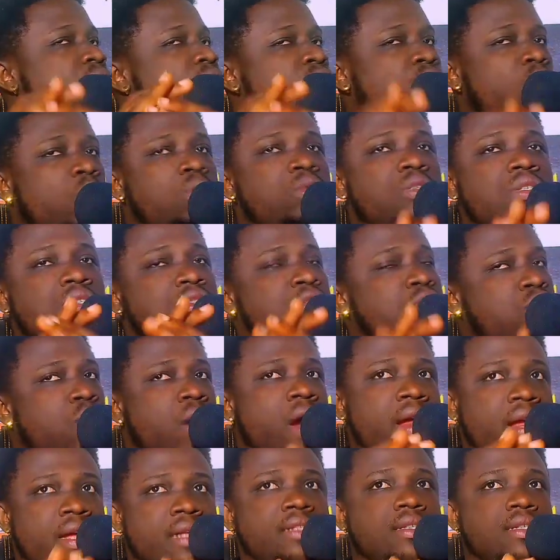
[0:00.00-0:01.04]
Don't
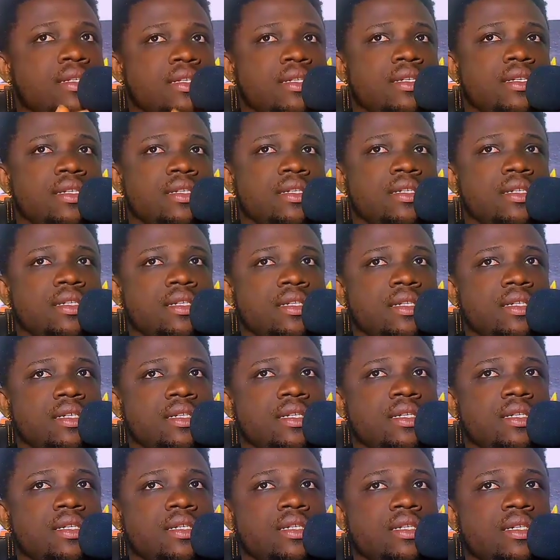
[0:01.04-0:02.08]
try it.
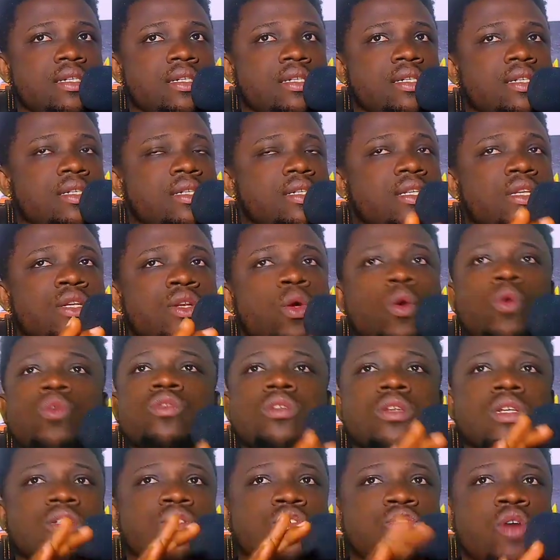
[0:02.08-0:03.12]

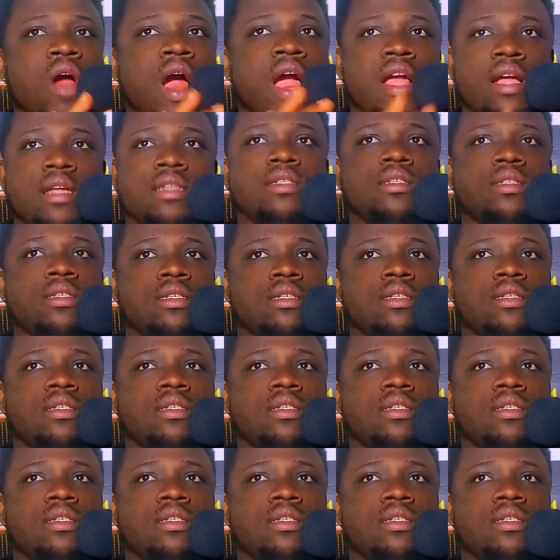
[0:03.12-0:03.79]
Don't try it.